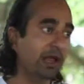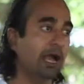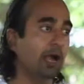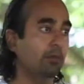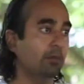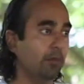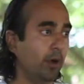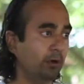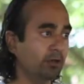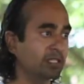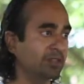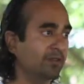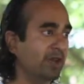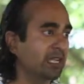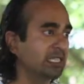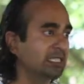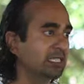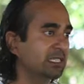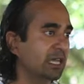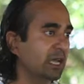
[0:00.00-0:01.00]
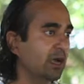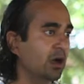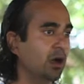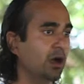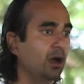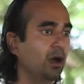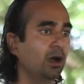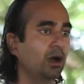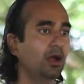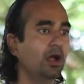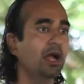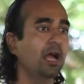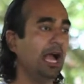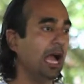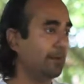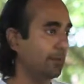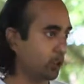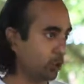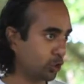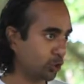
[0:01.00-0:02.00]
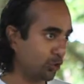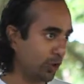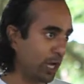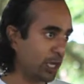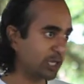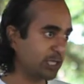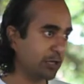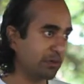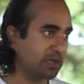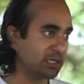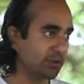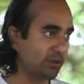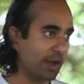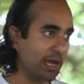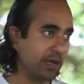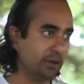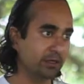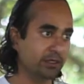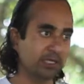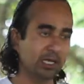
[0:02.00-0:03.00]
how motivated they are, how much trash there is around.